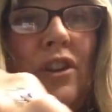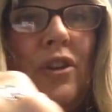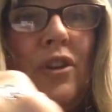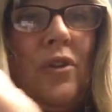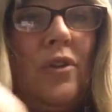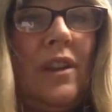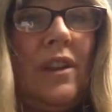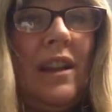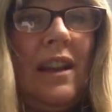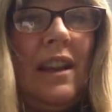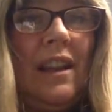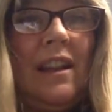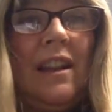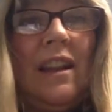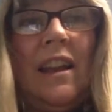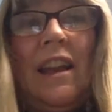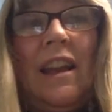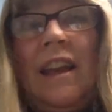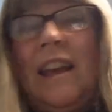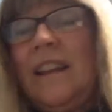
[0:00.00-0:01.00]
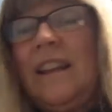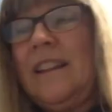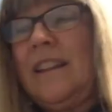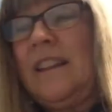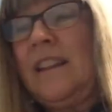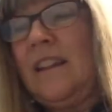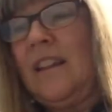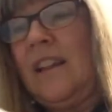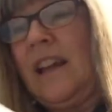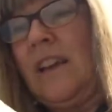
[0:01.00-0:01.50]
you know, the little
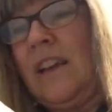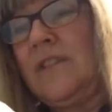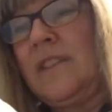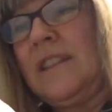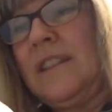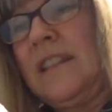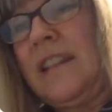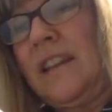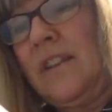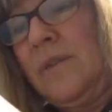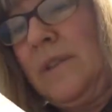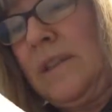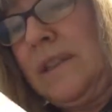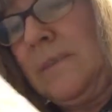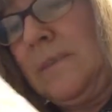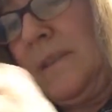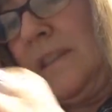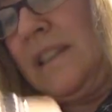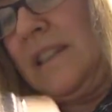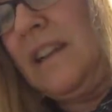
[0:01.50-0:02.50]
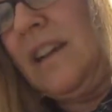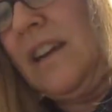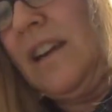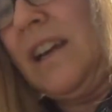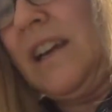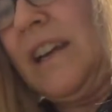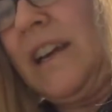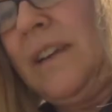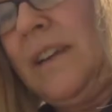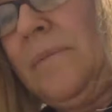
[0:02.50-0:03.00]
houses at Christmas
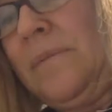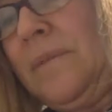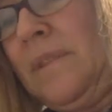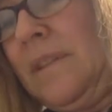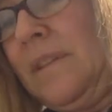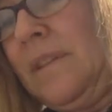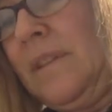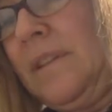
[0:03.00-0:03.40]
time.